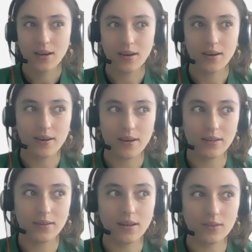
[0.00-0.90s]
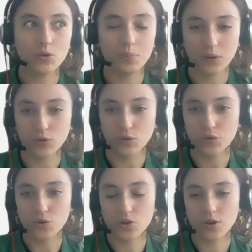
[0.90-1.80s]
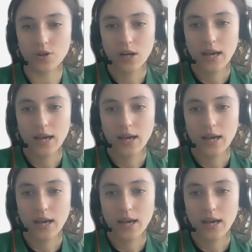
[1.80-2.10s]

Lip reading: and to build the future.